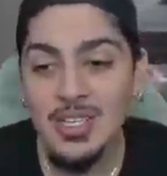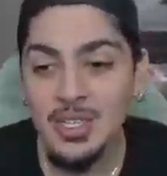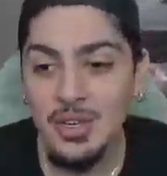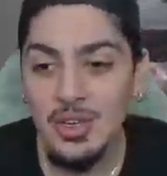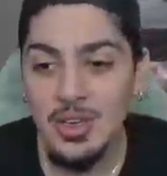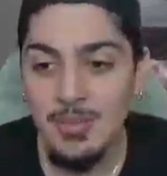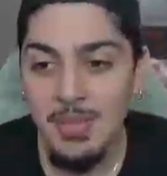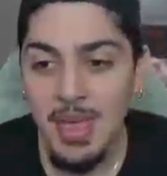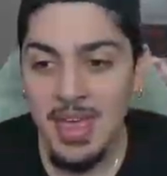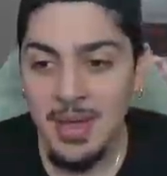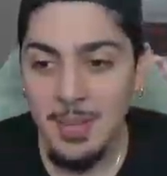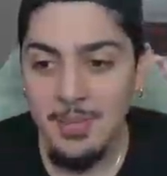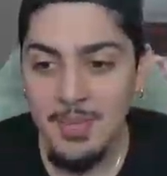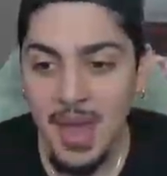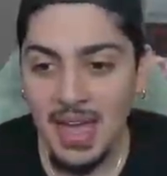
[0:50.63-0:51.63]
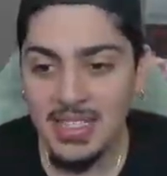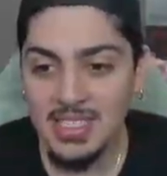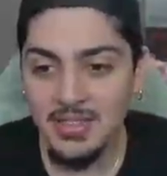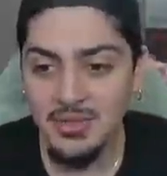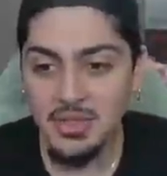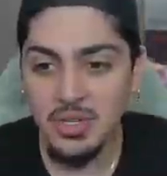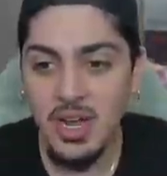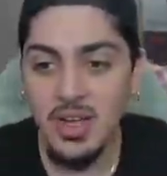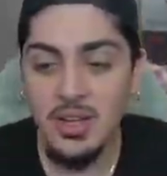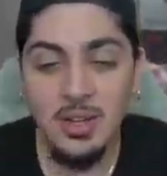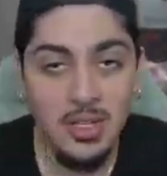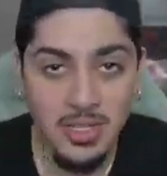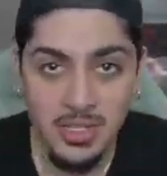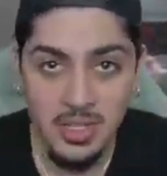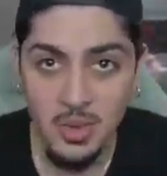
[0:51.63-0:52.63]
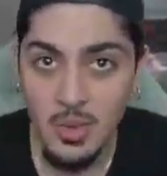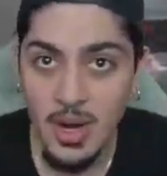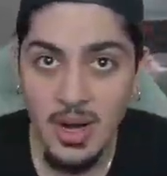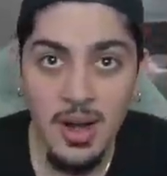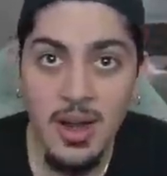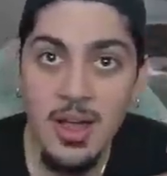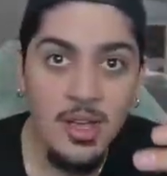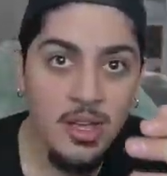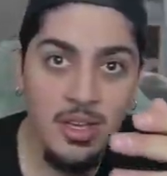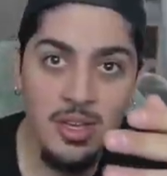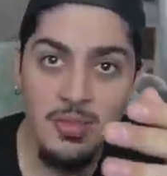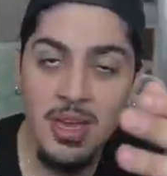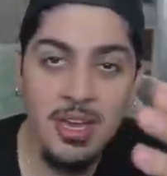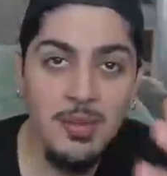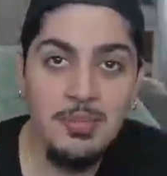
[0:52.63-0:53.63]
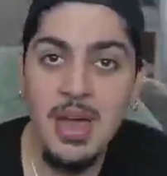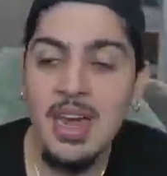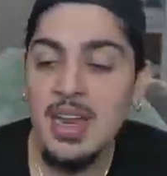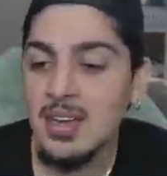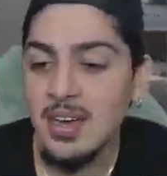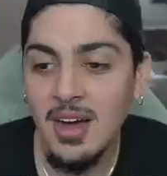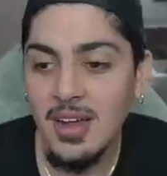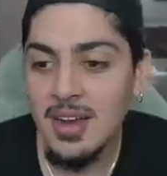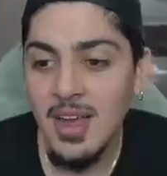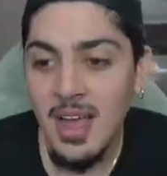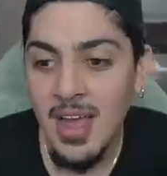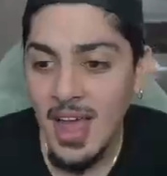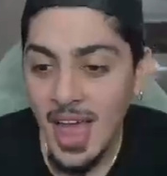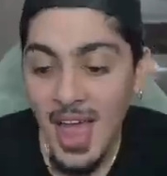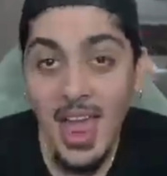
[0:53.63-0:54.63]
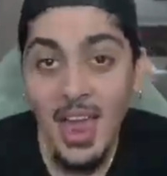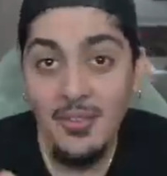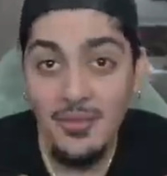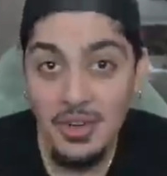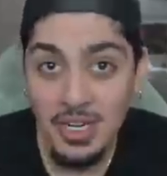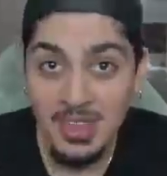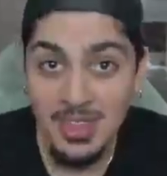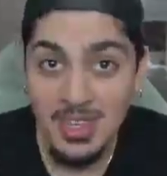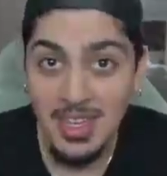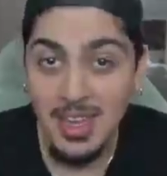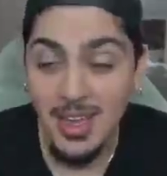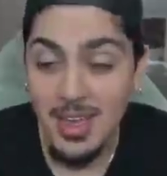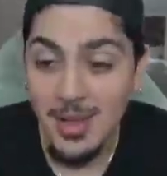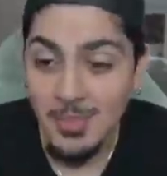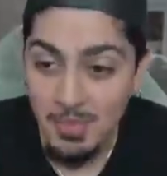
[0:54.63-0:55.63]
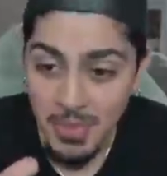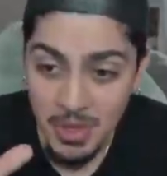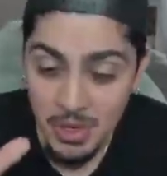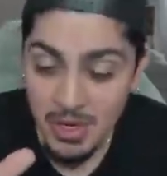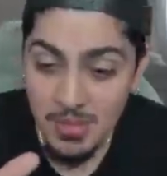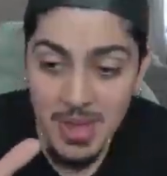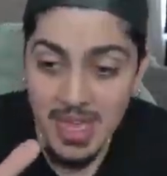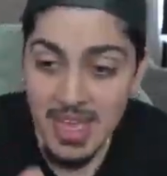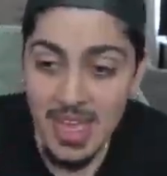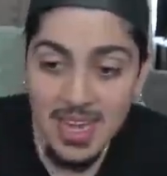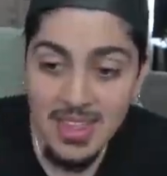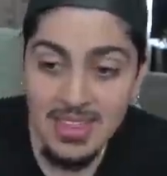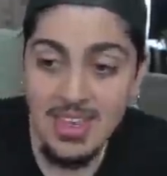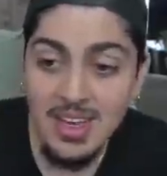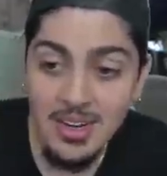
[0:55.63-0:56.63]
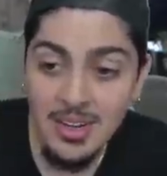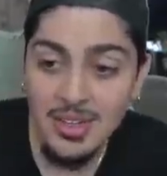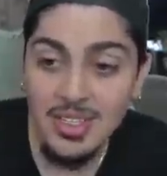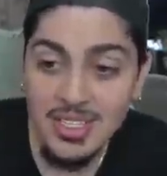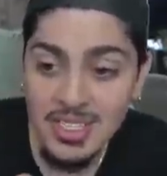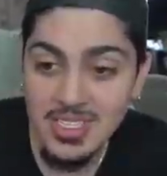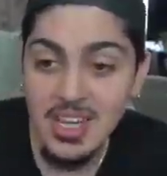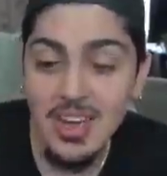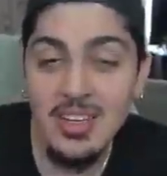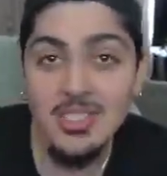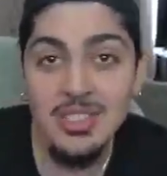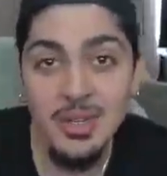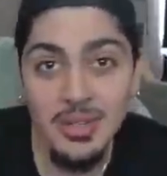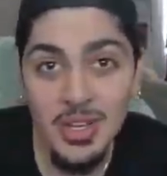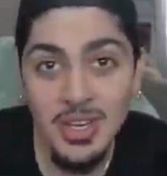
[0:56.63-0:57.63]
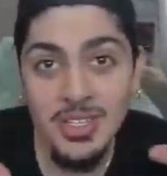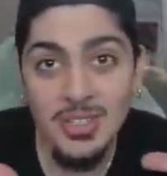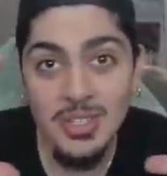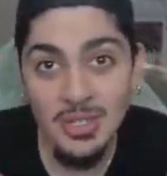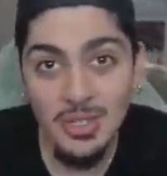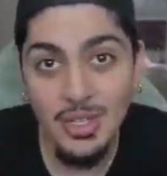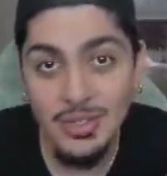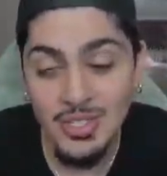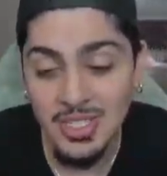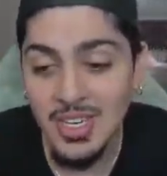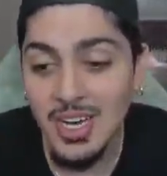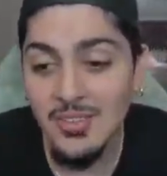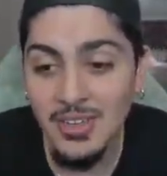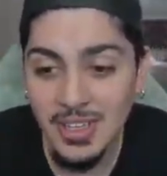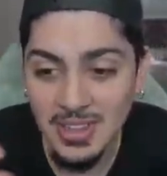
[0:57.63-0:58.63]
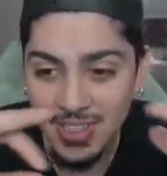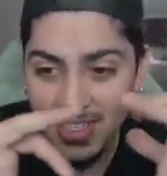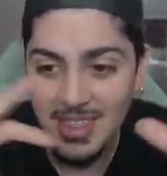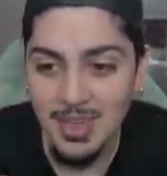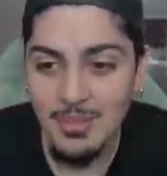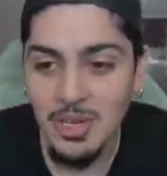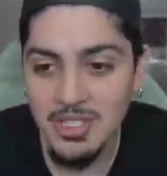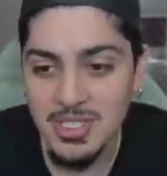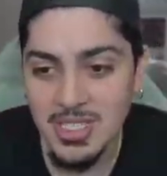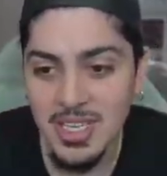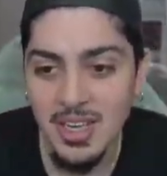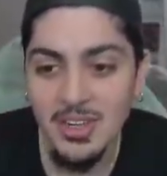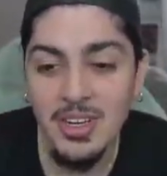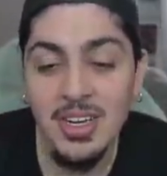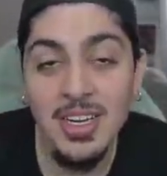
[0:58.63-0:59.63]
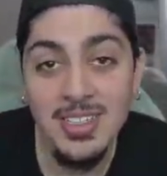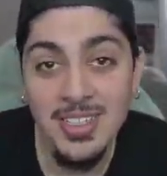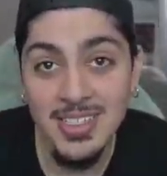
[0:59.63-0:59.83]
So you can make a massive triangle, a square, you can make a pentagon, everything. You can make anything under the sun so long as they're close enough and link them all together, and it